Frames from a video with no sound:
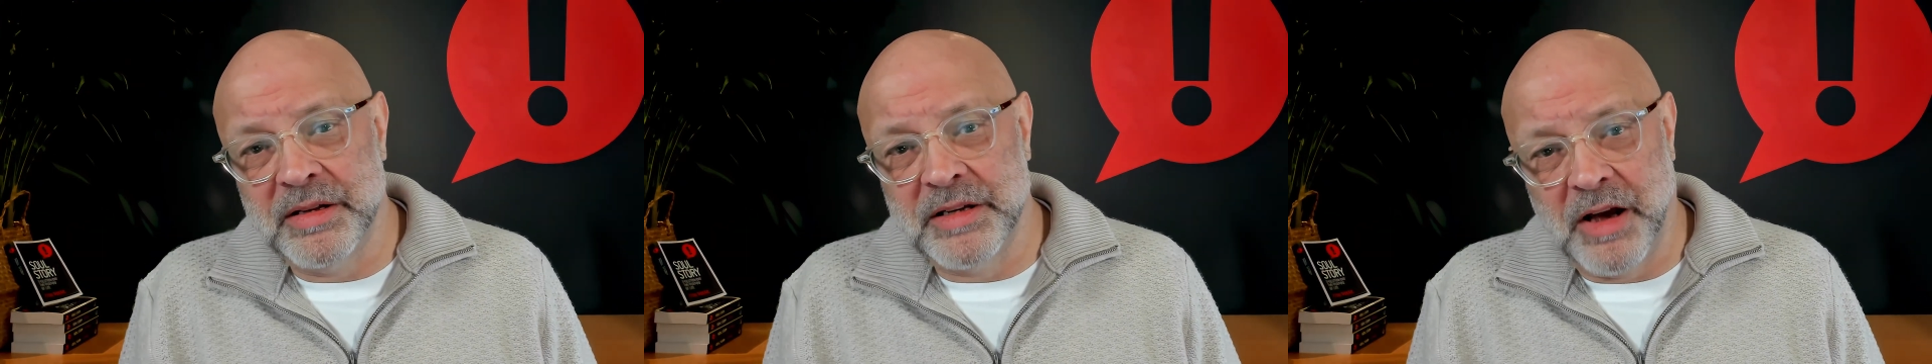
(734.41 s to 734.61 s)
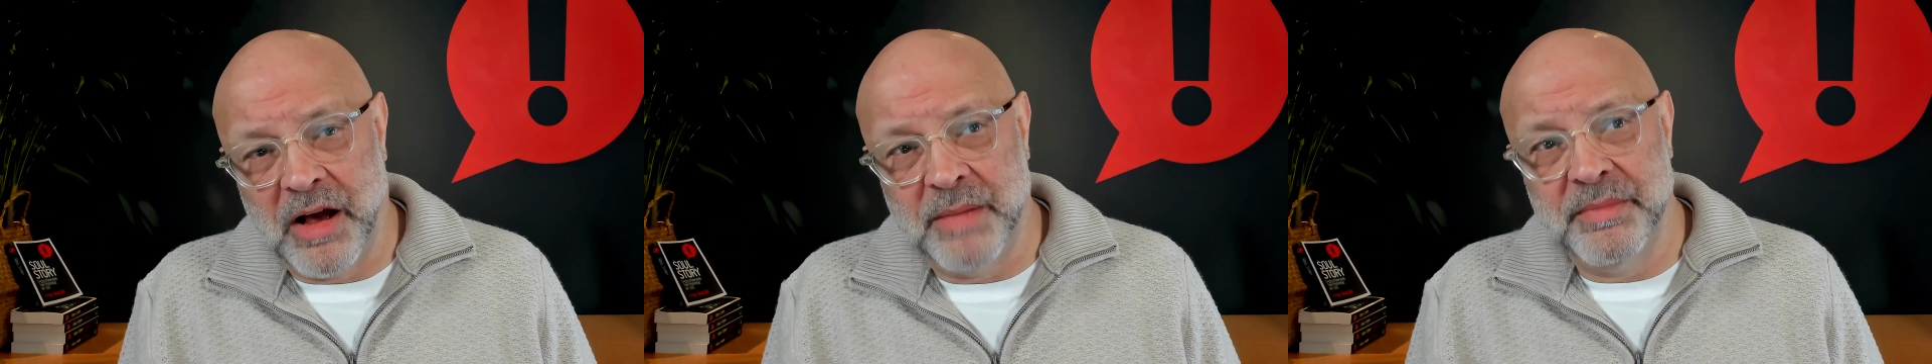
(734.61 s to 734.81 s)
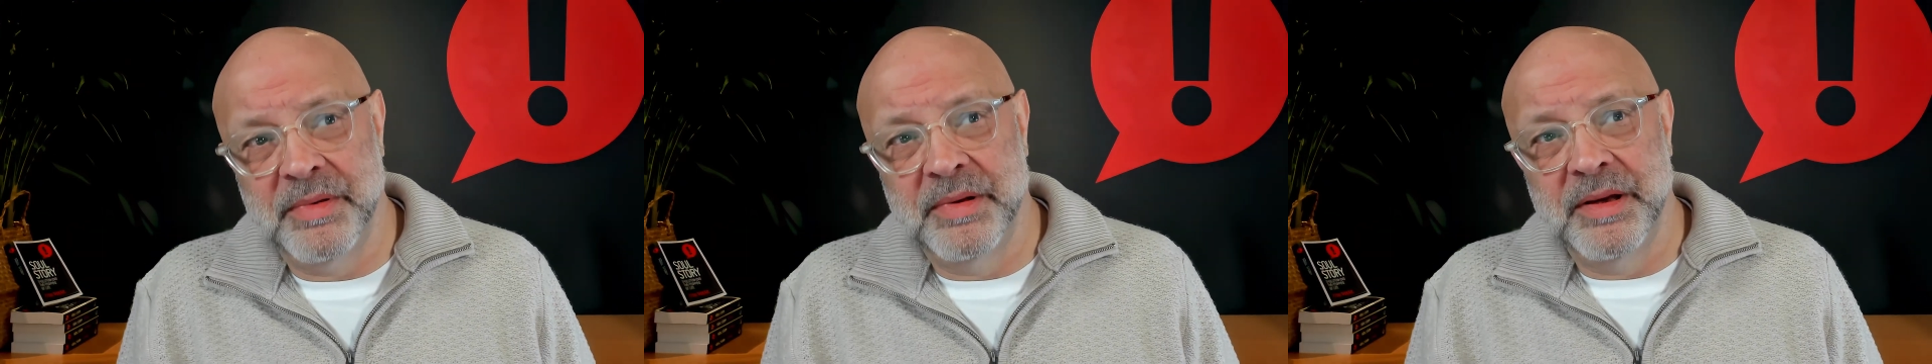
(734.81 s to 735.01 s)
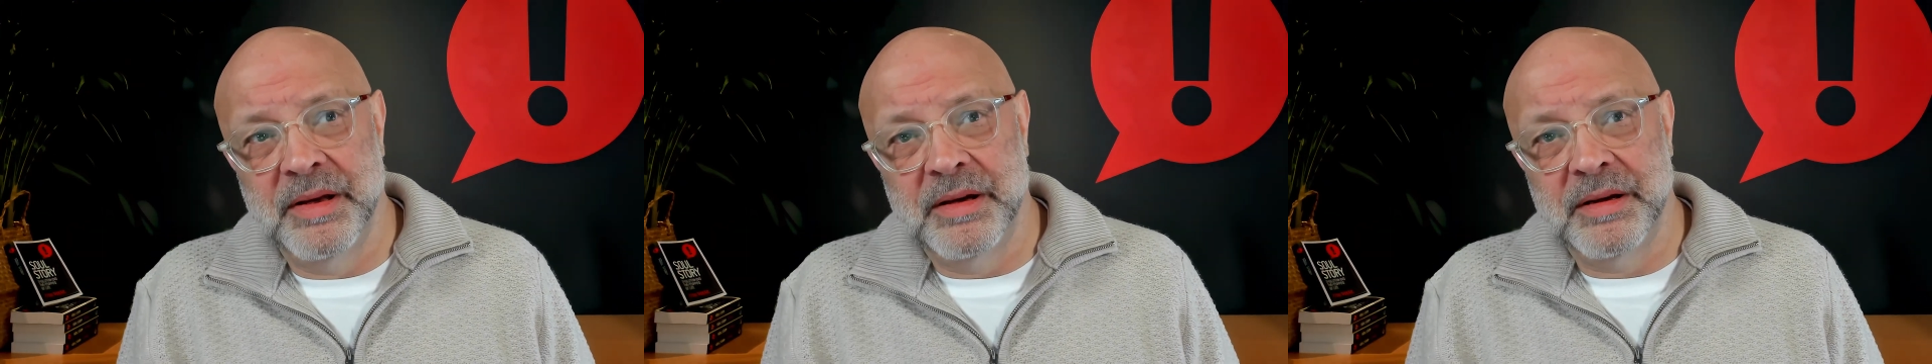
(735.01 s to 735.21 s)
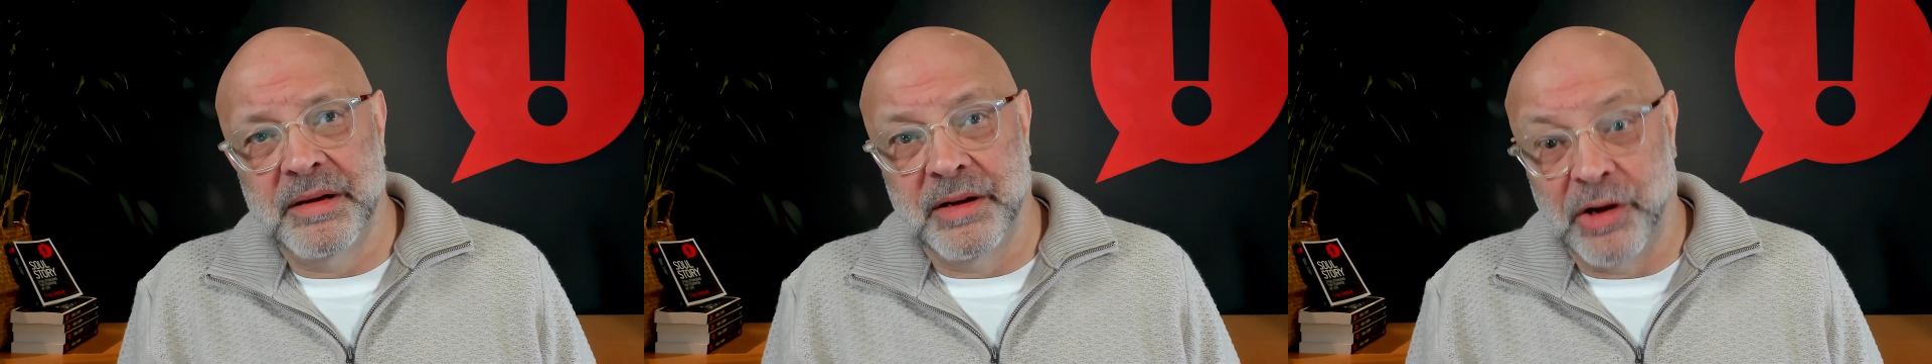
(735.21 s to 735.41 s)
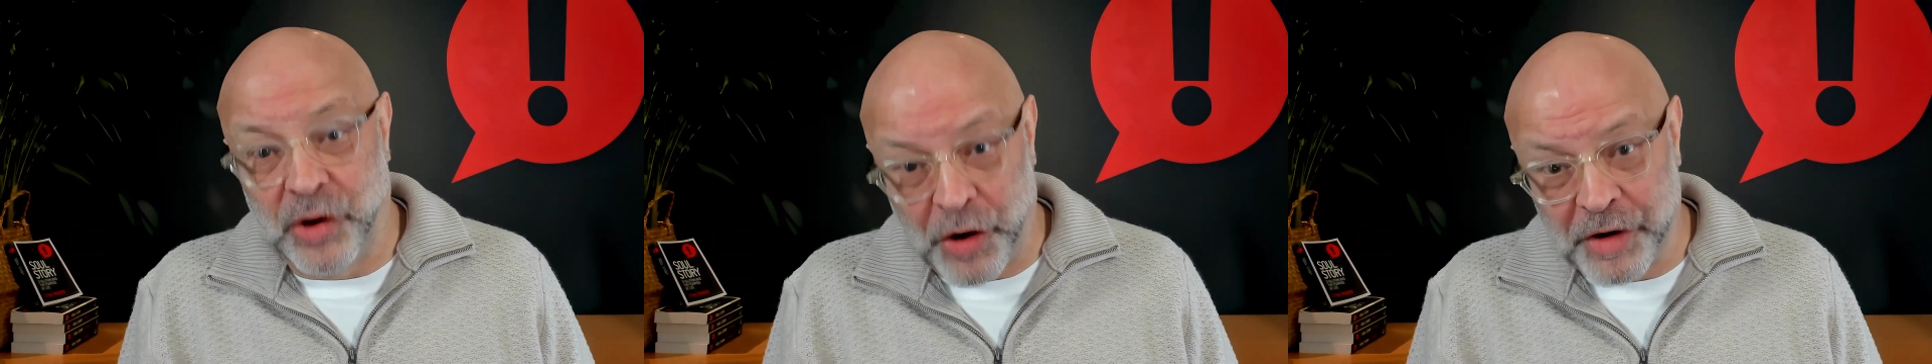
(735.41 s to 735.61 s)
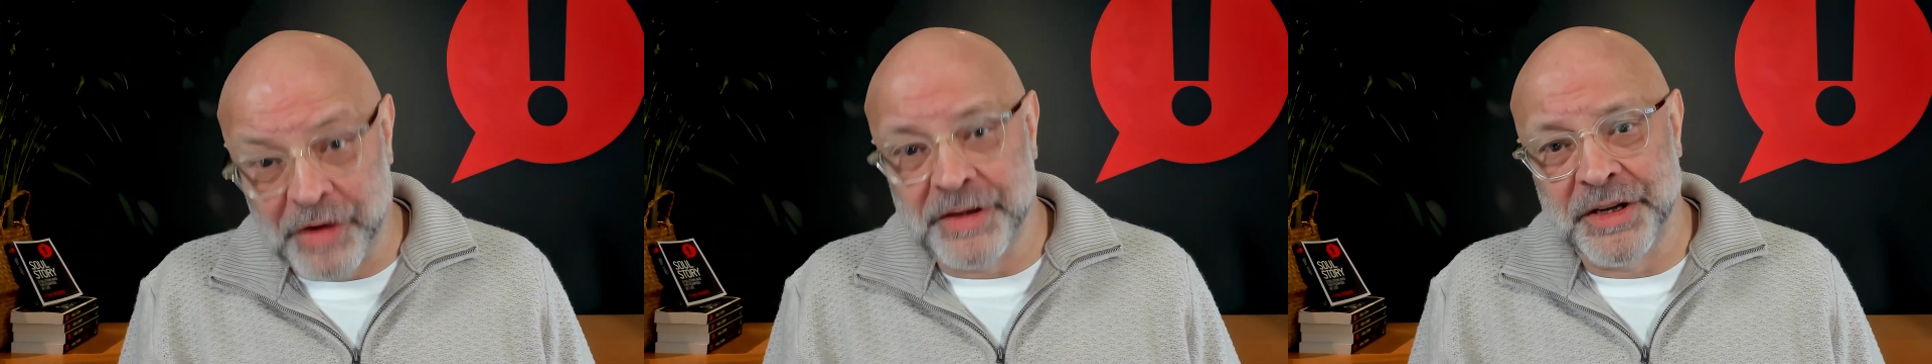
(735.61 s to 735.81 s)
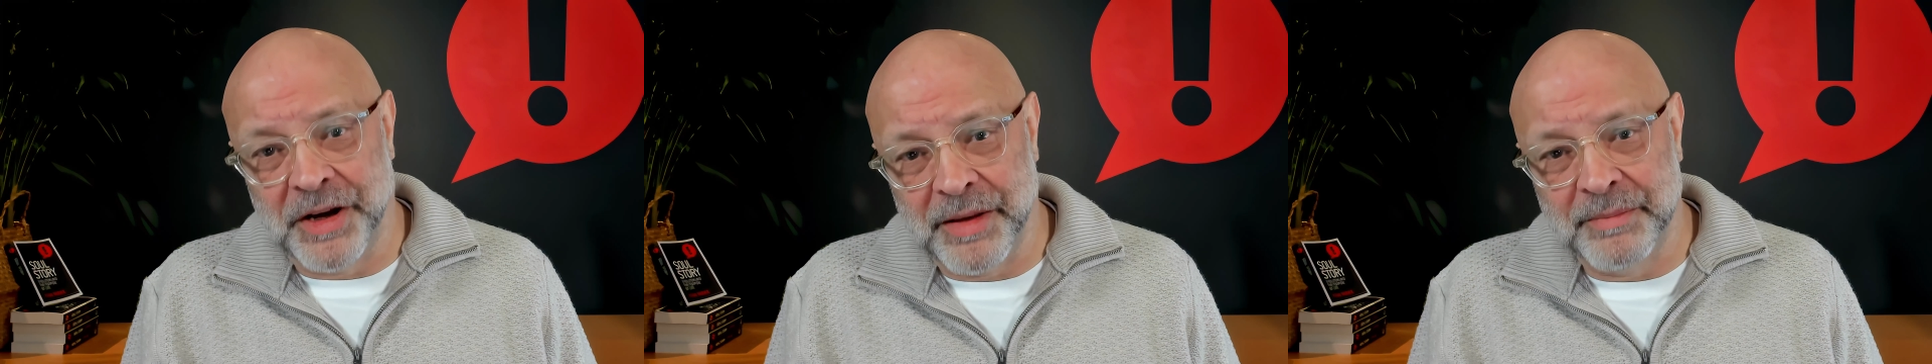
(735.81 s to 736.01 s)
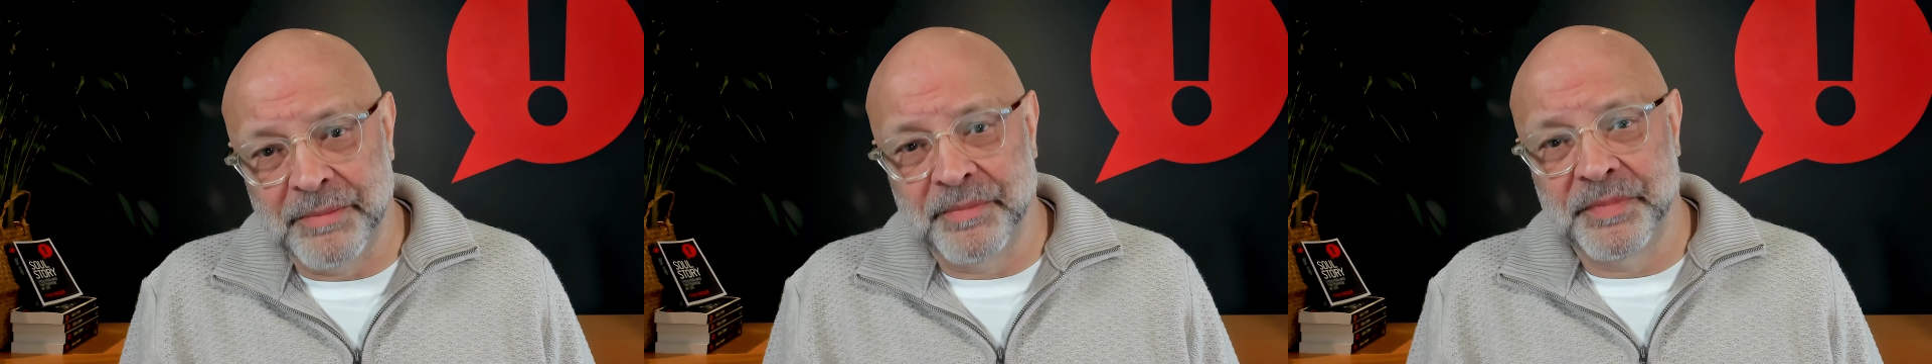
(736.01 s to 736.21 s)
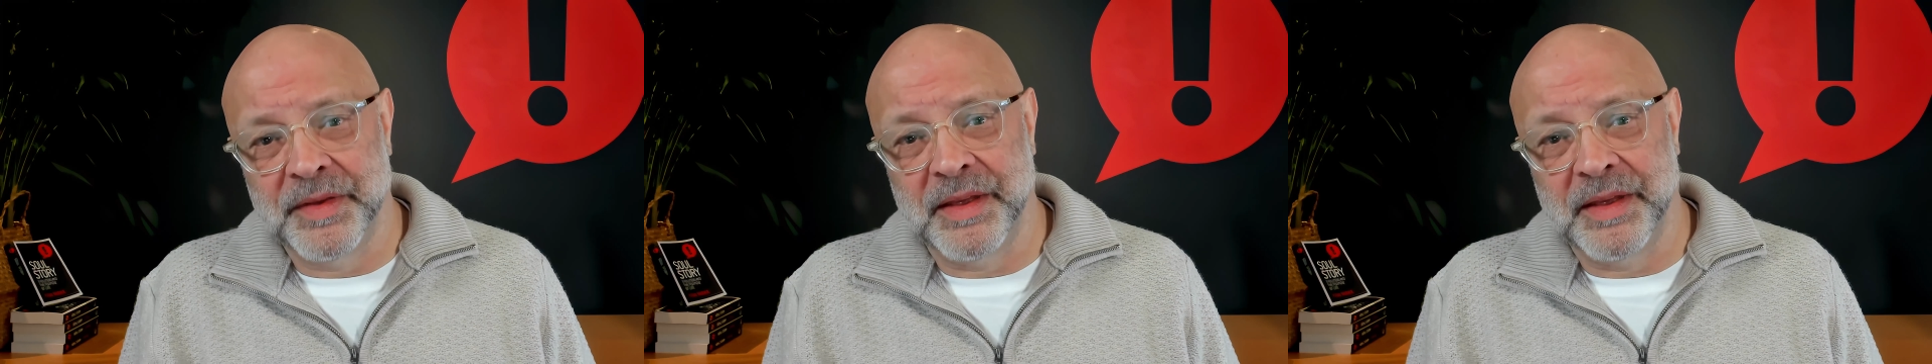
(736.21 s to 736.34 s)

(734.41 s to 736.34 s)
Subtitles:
time, a lot of time,